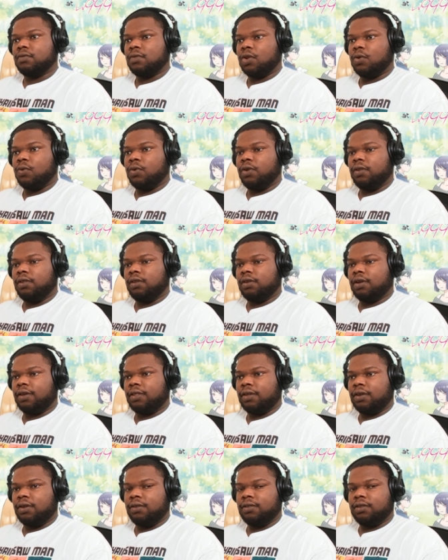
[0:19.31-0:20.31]
what are they, are
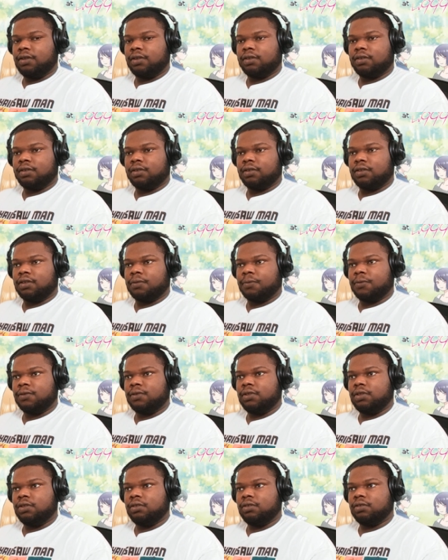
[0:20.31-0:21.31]
they on like a double
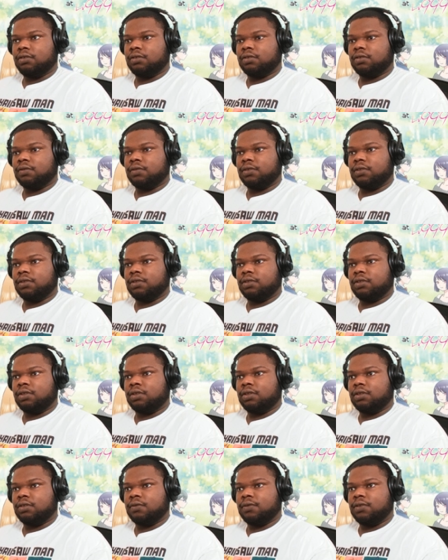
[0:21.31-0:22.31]
date or what's
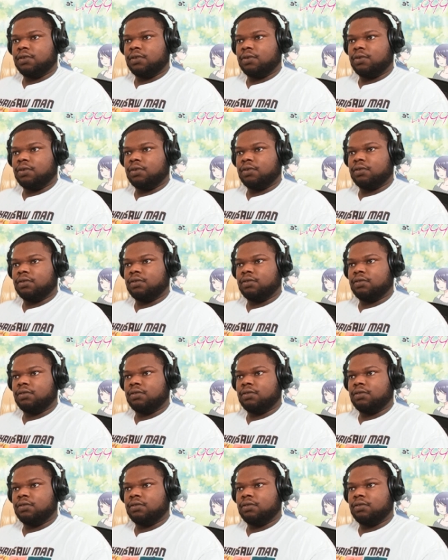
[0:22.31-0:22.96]
yeah, what's going on?